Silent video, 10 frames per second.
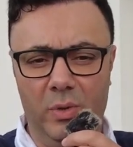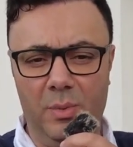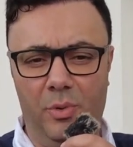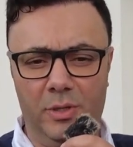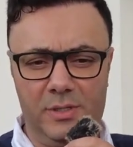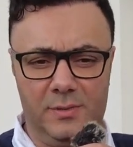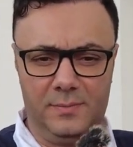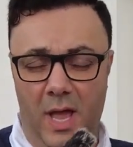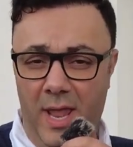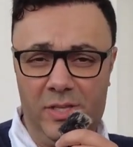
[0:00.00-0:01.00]
with the points.
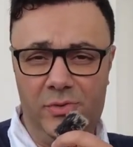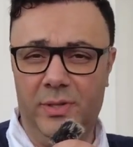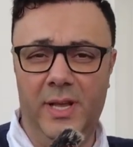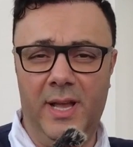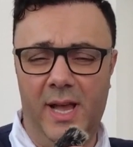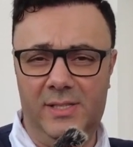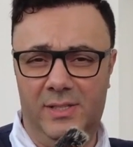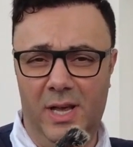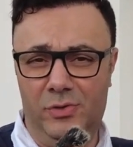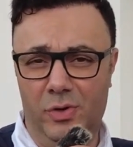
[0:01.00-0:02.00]
And that's really it, guys.
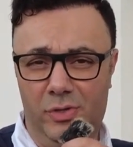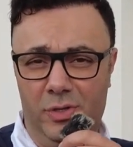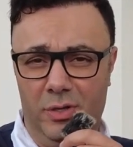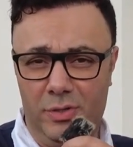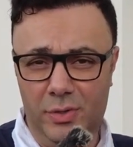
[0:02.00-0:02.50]
Those are the